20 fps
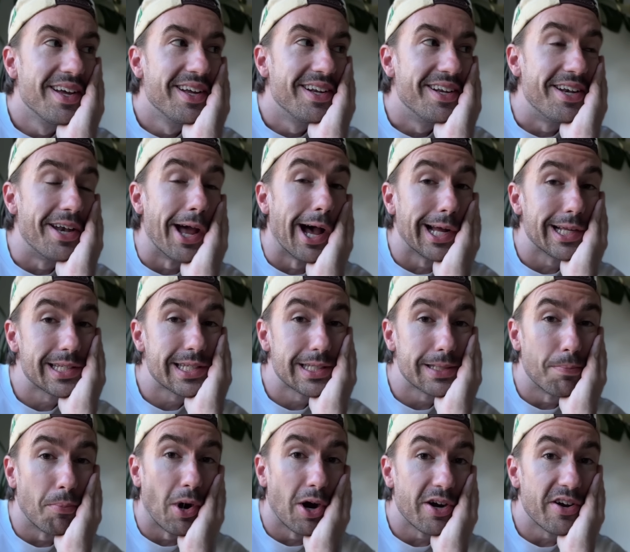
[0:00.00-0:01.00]
not
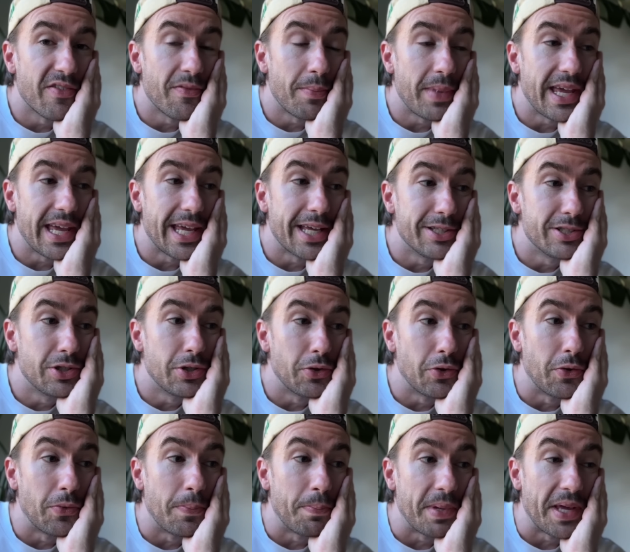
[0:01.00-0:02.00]
smart of me
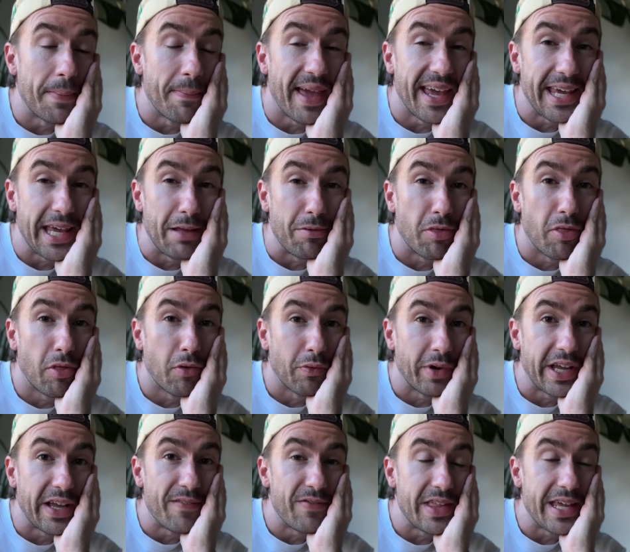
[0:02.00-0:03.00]
to be making
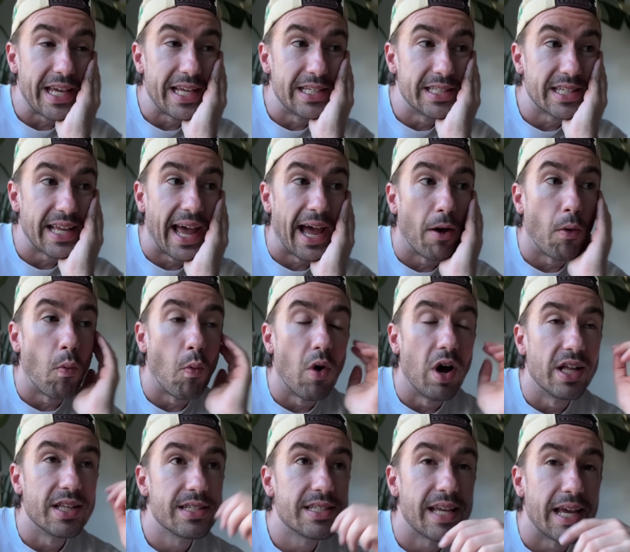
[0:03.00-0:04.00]
3 of these at
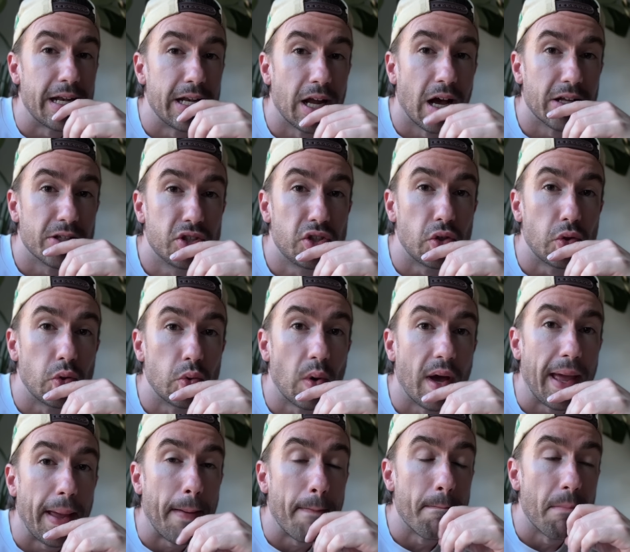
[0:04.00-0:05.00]
once and not do
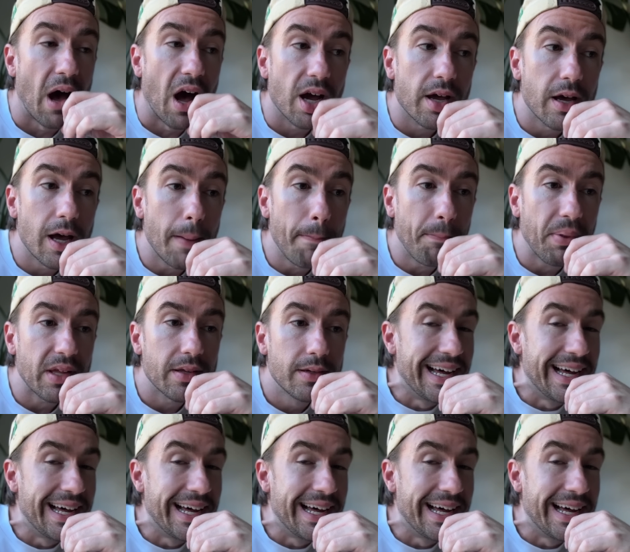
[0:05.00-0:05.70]
a mock-up.